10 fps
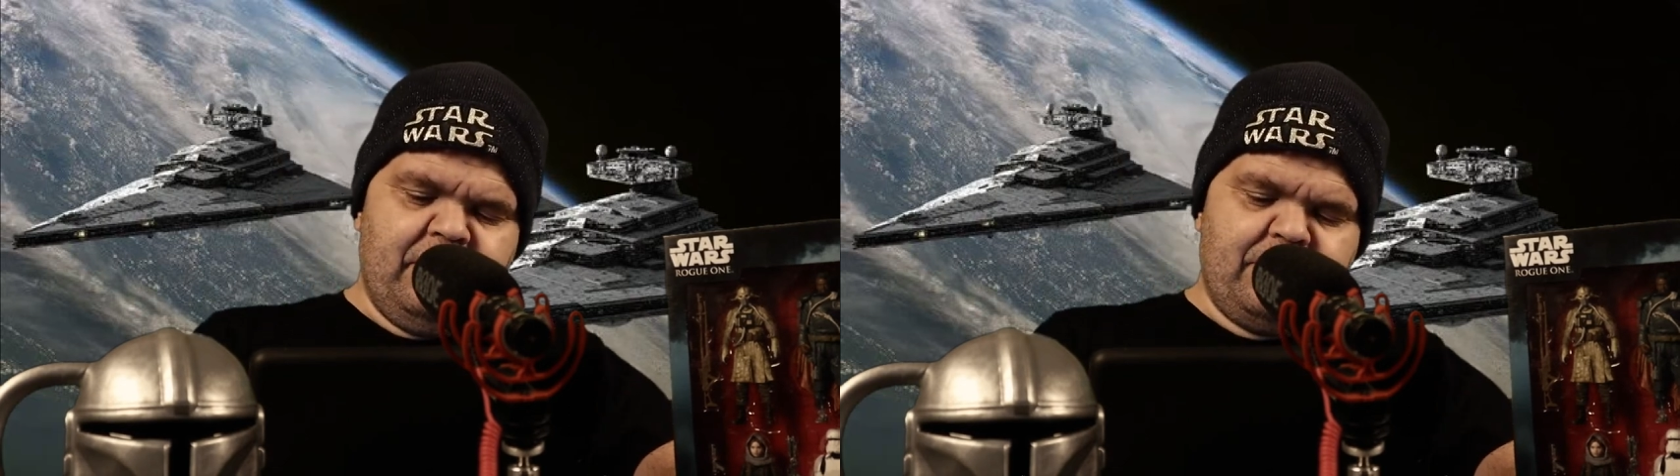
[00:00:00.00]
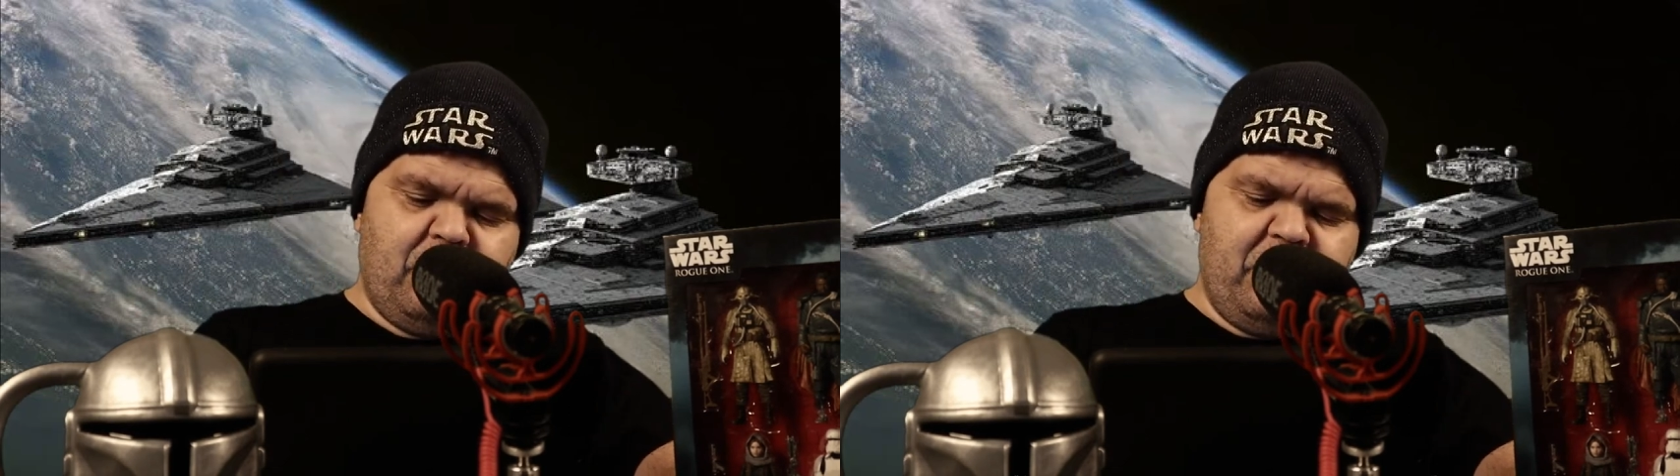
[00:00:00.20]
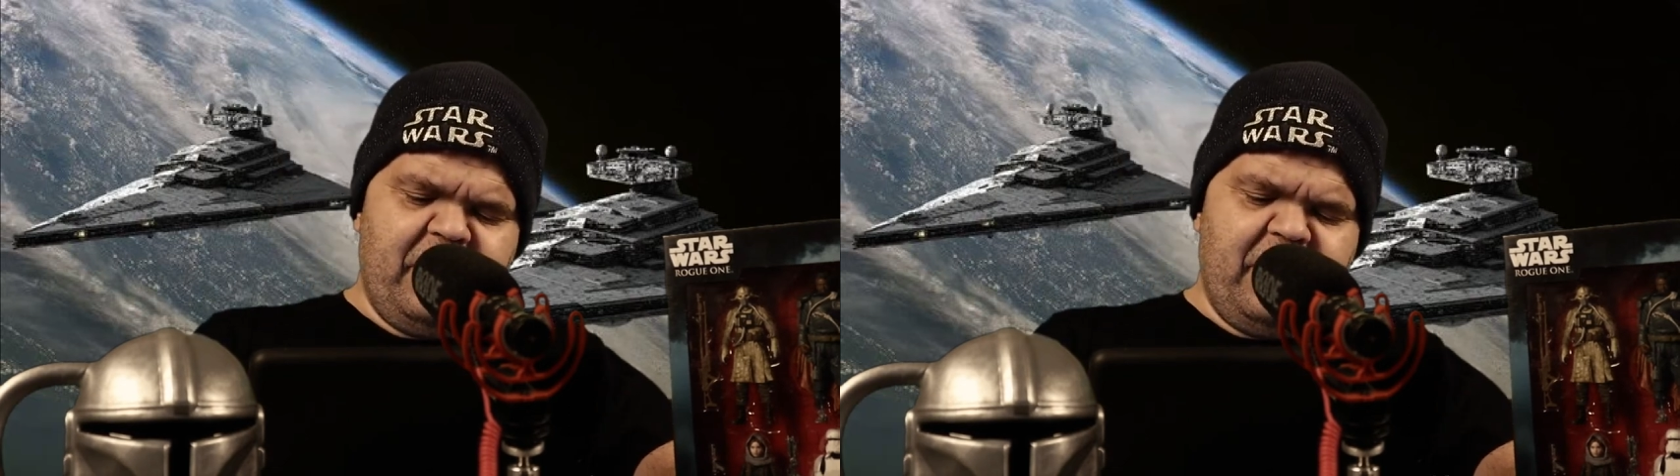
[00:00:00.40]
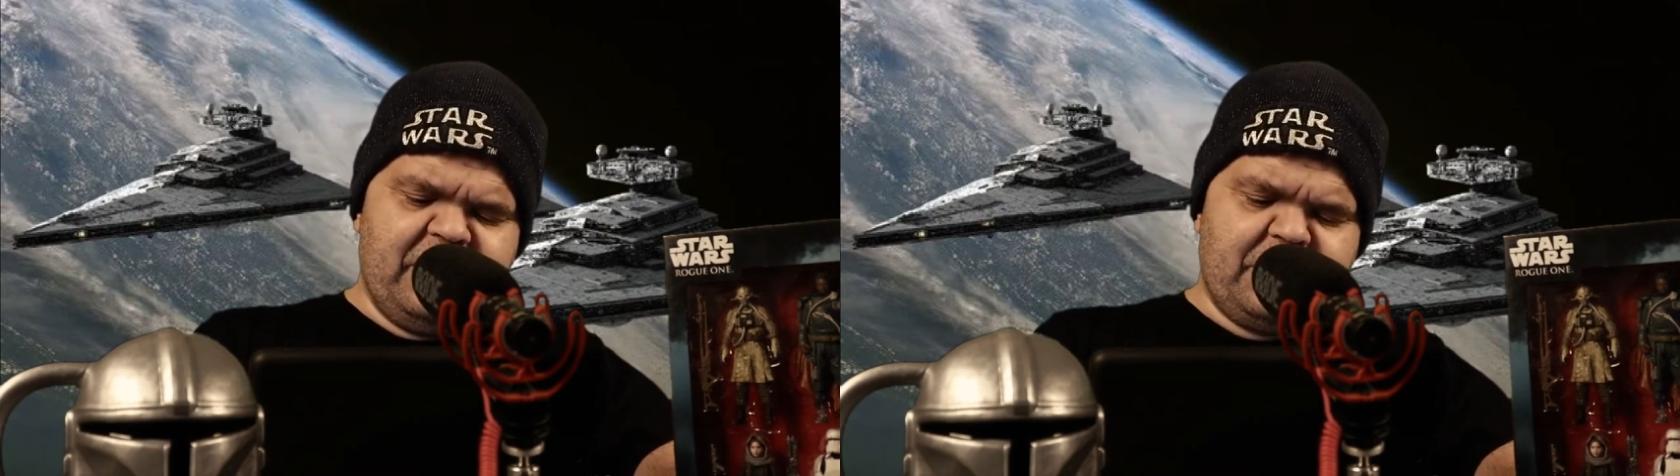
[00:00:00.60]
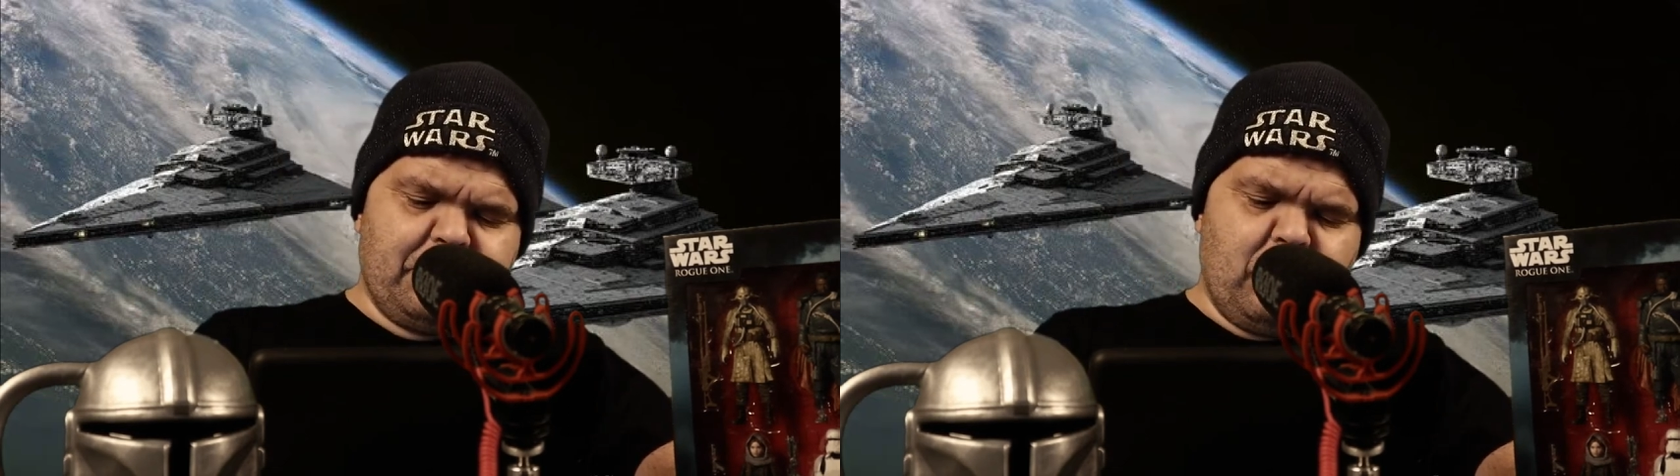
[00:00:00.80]
So he
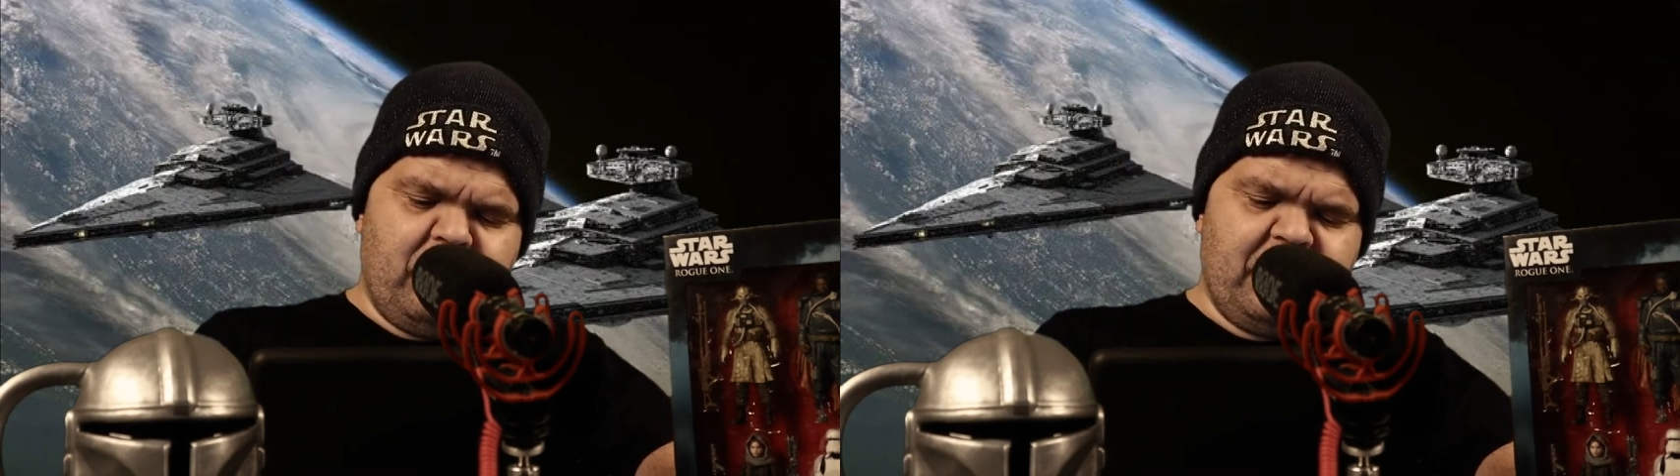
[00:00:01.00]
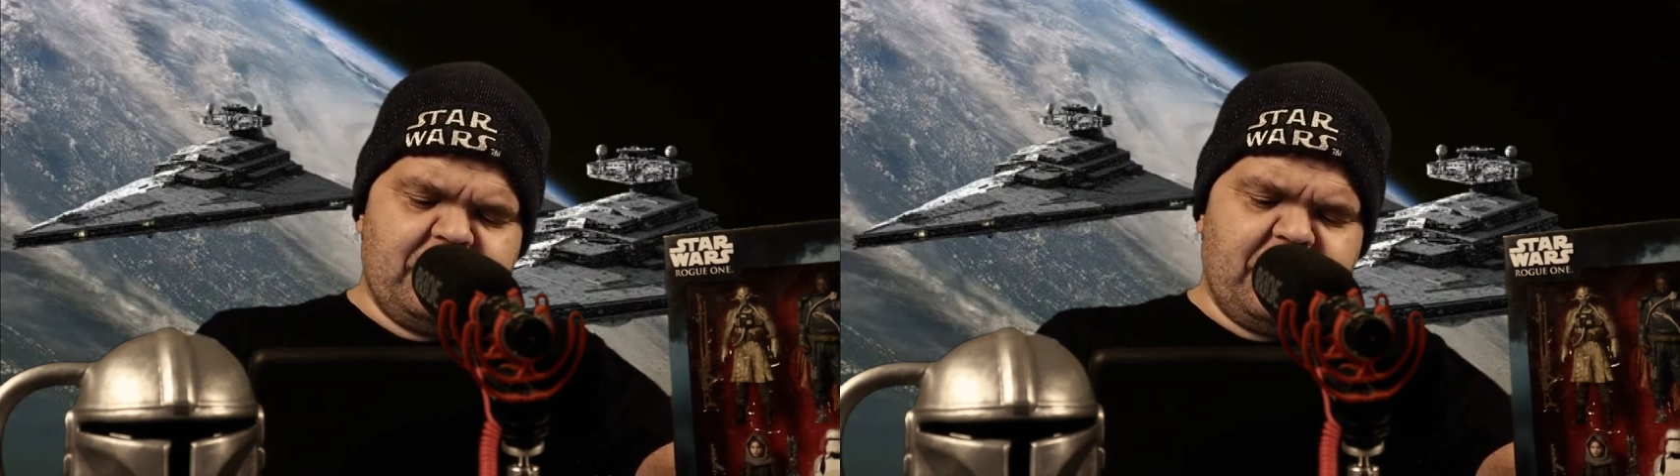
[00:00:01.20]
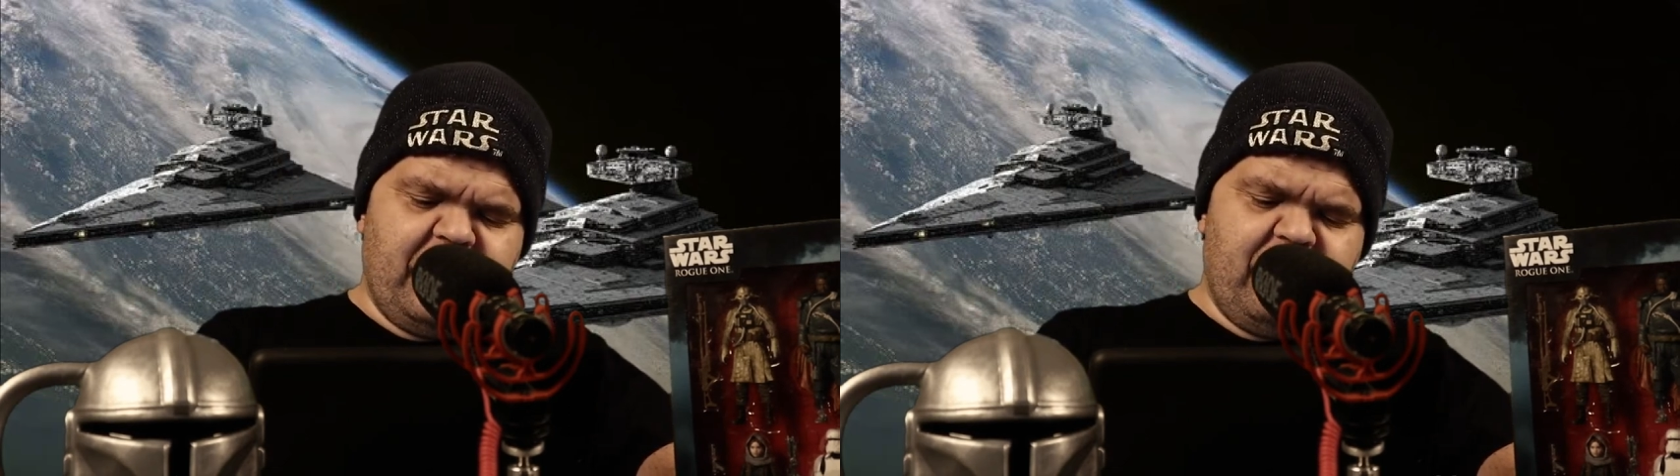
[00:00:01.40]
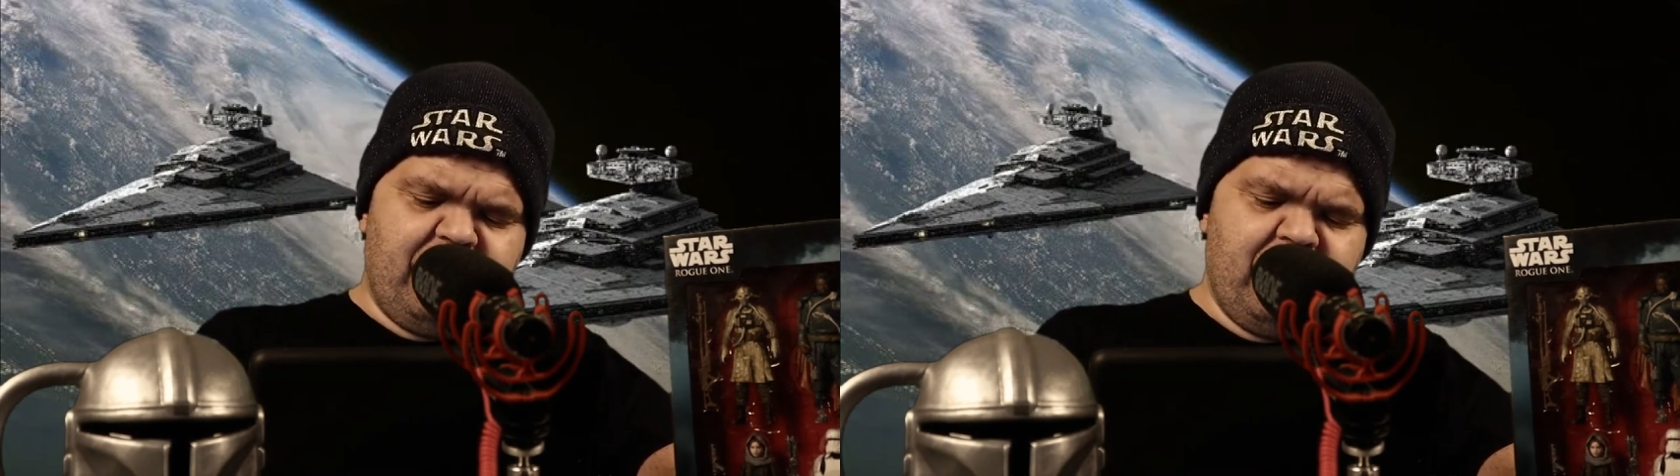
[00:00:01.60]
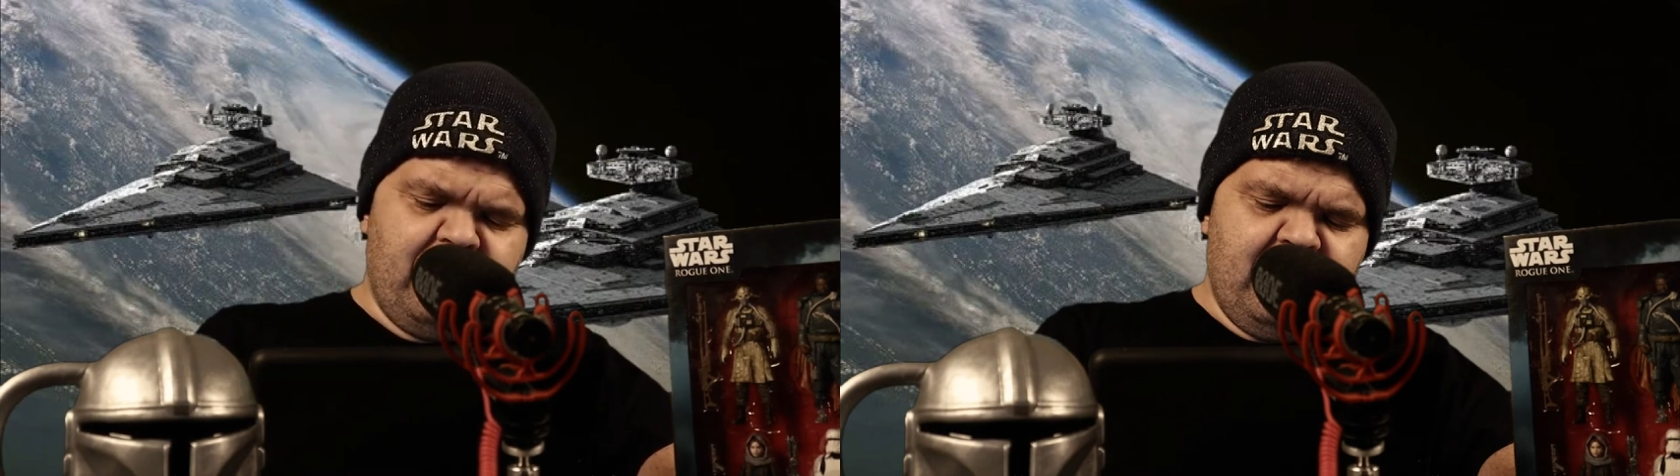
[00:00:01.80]
ends up going to jail.